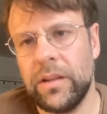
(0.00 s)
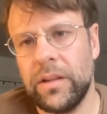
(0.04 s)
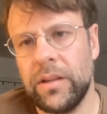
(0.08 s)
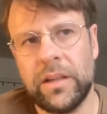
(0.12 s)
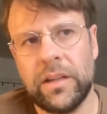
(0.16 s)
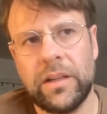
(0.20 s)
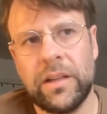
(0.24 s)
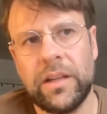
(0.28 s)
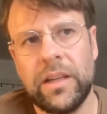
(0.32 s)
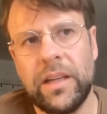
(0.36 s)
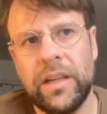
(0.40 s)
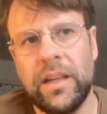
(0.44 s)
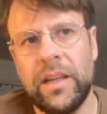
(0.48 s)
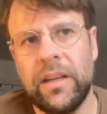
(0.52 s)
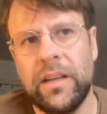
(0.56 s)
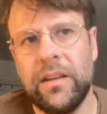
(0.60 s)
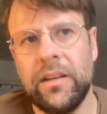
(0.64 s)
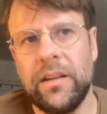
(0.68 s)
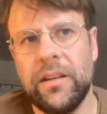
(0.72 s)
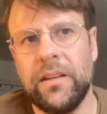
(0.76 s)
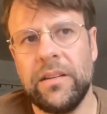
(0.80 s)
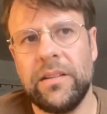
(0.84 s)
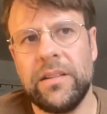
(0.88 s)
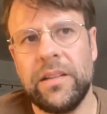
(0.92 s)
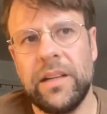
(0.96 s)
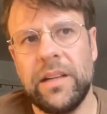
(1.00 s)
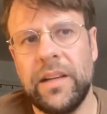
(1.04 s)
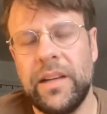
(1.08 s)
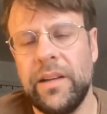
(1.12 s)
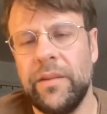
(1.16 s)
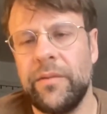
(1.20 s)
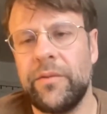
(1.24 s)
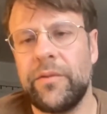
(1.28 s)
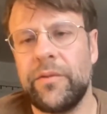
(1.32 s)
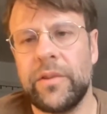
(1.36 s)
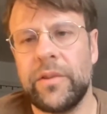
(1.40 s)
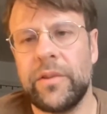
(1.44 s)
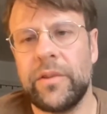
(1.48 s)
uh, in
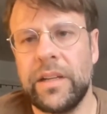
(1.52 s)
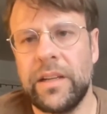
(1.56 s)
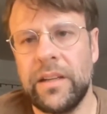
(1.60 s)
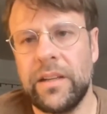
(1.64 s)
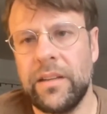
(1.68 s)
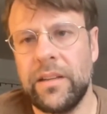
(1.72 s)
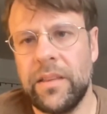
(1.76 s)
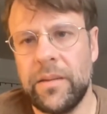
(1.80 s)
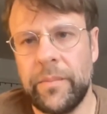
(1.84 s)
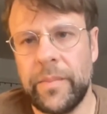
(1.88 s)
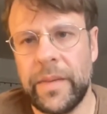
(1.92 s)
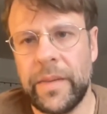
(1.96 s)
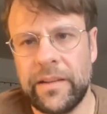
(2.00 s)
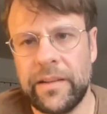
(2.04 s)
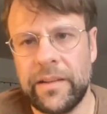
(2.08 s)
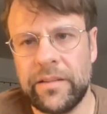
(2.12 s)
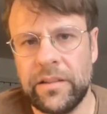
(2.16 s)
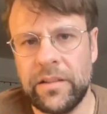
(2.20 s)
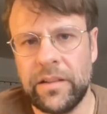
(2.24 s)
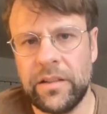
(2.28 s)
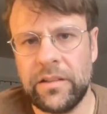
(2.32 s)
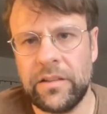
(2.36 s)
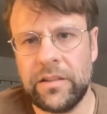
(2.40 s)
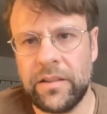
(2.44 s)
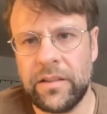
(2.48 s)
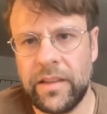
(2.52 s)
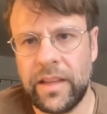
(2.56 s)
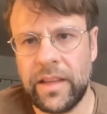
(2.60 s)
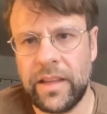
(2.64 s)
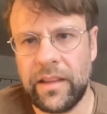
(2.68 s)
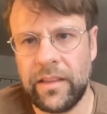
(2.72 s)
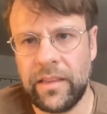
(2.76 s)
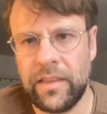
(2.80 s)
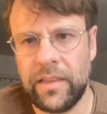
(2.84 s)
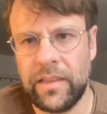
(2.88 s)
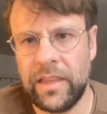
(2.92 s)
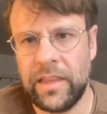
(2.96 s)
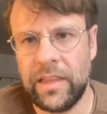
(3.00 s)
delivering the message
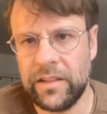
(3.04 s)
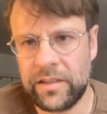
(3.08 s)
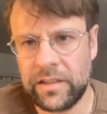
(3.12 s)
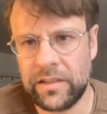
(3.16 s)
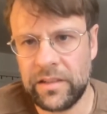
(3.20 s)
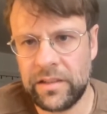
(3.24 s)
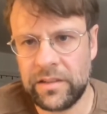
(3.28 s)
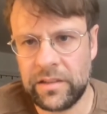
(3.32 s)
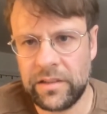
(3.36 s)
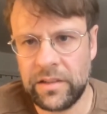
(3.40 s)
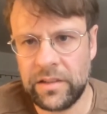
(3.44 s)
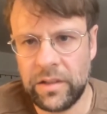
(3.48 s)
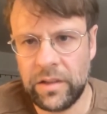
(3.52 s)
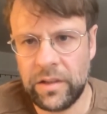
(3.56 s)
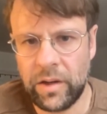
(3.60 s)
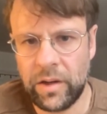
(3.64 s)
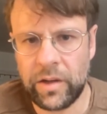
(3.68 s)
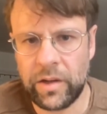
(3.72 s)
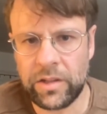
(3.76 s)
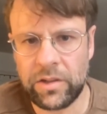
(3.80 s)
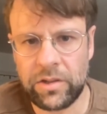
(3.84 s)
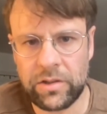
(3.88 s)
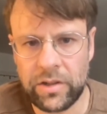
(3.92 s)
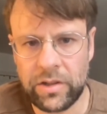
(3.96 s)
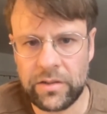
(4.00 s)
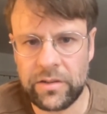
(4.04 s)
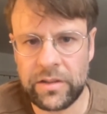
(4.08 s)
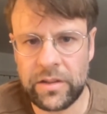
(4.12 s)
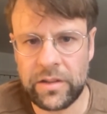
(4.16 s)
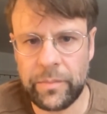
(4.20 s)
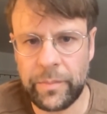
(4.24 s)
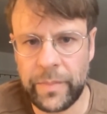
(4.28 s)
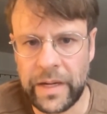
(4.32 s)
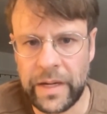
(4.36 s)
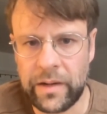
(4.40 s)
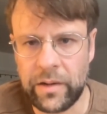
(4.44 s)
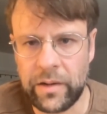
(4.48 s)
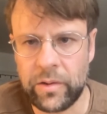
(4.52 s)
that this is not just
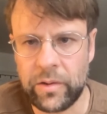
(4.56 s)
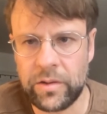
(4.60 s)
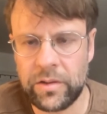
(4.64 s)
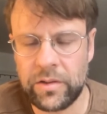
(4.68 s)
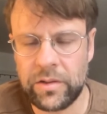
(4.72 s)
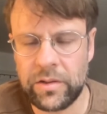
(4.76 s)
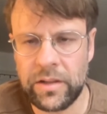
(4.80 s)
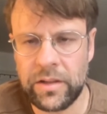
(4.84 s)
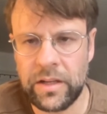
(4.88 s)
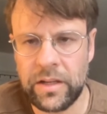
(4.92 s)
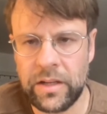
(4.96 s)
about